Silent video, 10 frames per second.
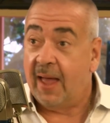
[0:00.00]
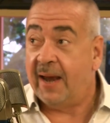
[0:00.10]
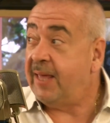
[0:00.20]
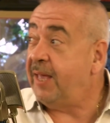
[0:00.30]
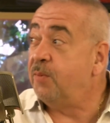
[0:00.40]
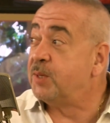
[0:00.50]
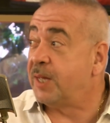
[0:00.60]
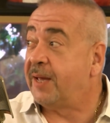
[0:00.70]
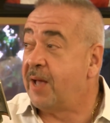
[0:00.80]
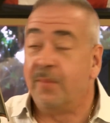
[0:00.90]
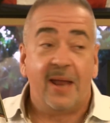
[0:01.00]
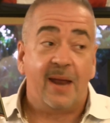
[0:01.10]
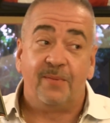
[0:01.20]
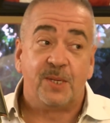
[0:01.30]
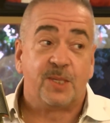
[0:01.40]
And he was like coming
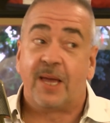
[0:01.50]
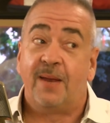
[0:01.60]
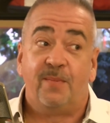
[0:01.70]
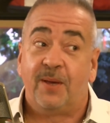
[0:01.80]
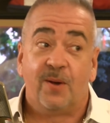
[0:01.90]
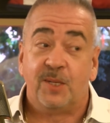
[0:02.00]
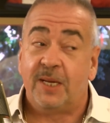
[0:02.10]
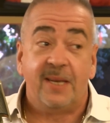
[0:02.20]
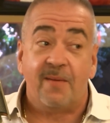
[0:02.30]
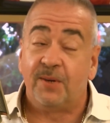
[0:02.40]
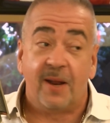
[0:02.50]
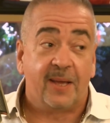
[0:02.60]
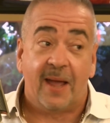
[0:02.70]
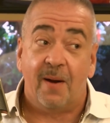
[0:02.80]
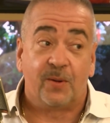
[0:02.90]
out of his skin because he'd never done
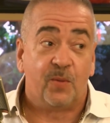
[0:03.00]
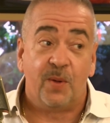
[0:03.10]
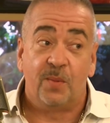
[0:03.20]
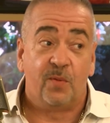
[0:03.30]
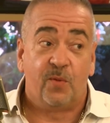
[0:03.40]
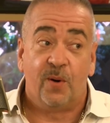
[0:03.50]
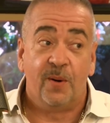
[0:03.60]
a character meal before.